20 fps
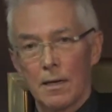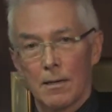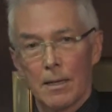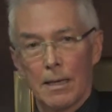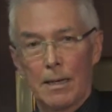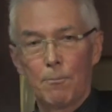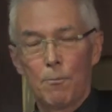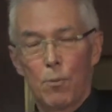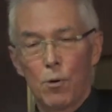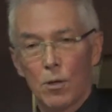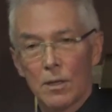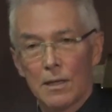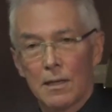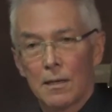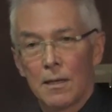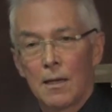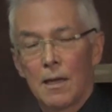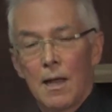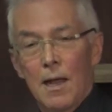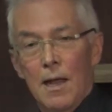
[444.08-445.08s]
import
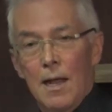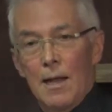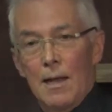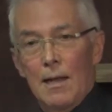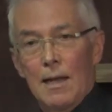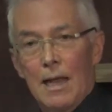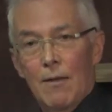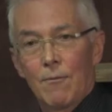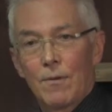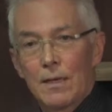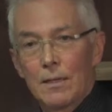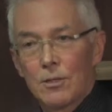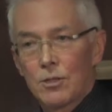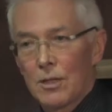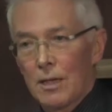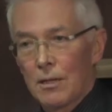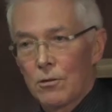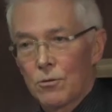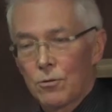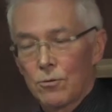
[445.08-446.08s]
levies
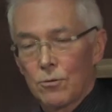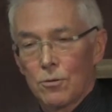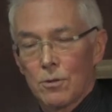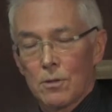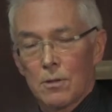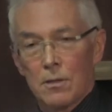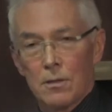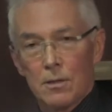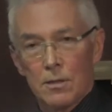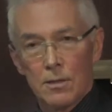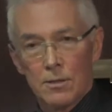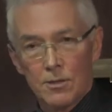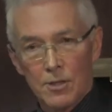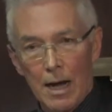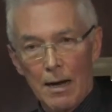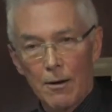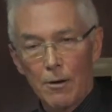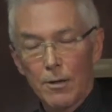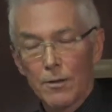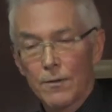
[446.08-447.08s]
into
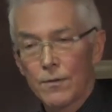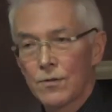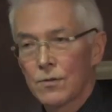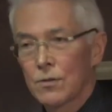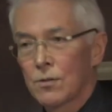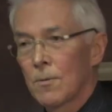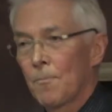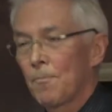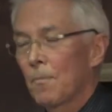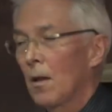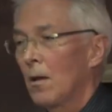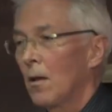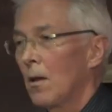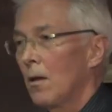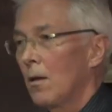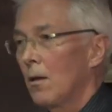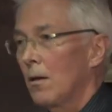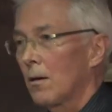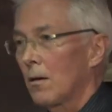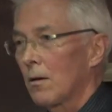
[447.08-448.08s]
tariffs,
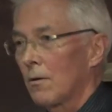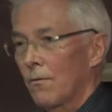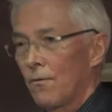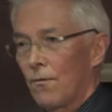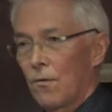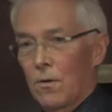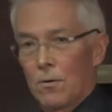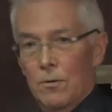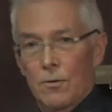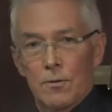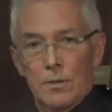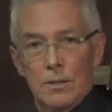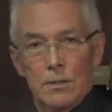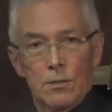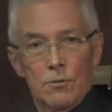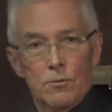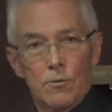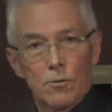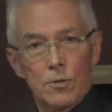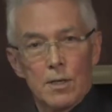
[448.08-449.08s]
through
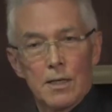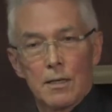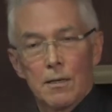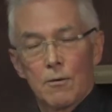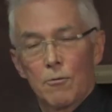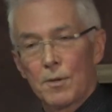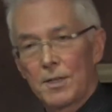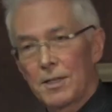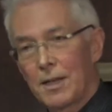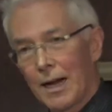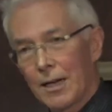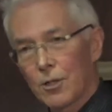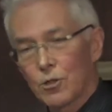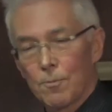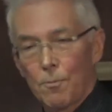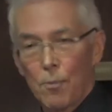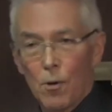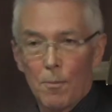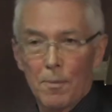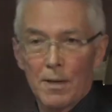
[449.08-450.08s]

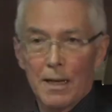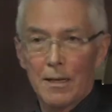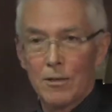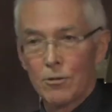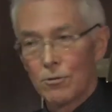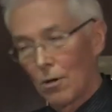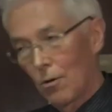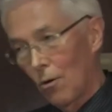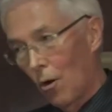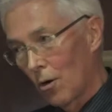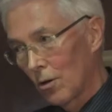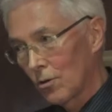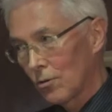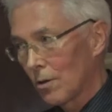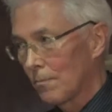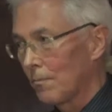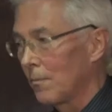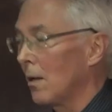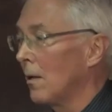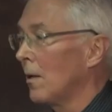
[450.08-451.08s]
the permanent
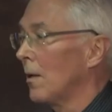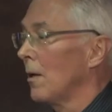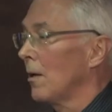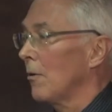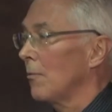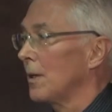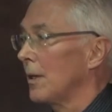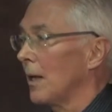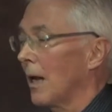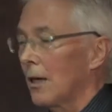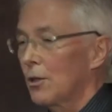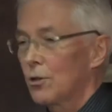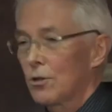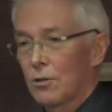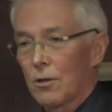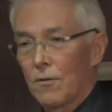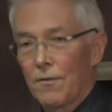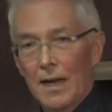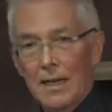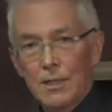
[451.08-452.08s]
long-term
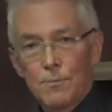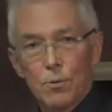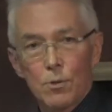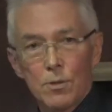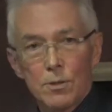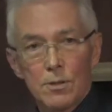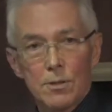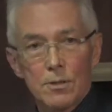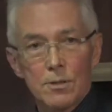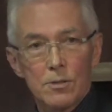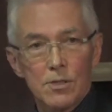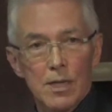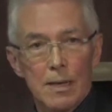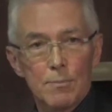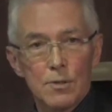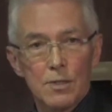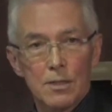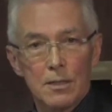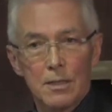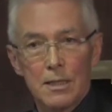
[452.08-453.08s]
reduction of export
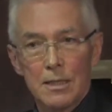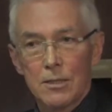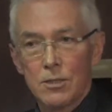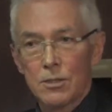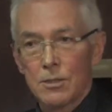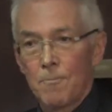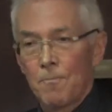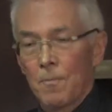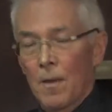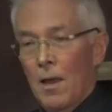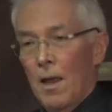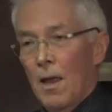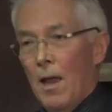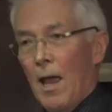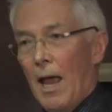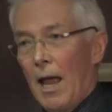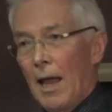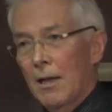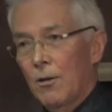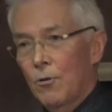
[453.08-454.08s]
subsidies,
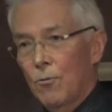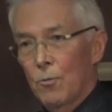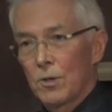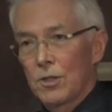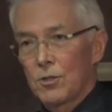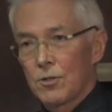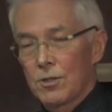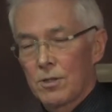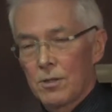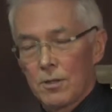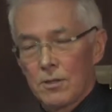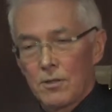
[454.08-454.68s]
and with